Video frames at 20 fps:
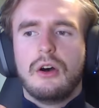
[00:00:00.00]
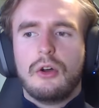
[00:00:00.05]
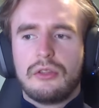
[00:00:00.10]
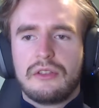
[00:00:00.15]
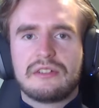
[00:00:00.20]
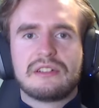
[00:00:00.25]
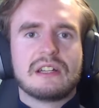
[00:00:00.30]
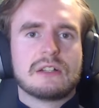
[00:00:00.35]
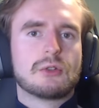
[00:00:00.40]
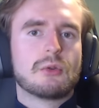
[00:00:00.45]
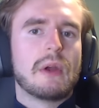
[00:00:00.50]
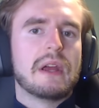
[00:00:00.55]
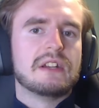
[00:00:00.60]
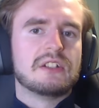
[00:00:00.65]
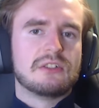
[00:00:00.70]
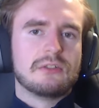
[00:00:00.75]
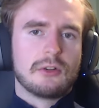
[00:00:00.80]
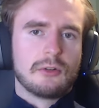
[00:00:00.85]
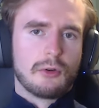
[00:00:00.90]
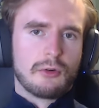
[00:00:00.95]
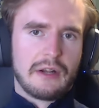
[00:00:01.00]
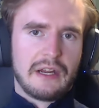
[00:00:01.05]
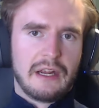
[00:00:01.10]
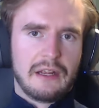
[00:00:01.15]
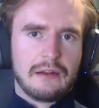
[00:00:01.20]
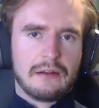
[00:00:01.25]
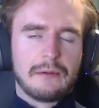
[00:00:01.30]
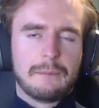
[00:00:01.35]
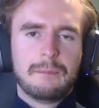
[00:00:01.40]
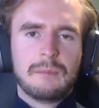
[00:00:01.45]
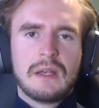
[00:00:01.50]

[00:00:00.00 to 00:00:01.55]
the situation you're in.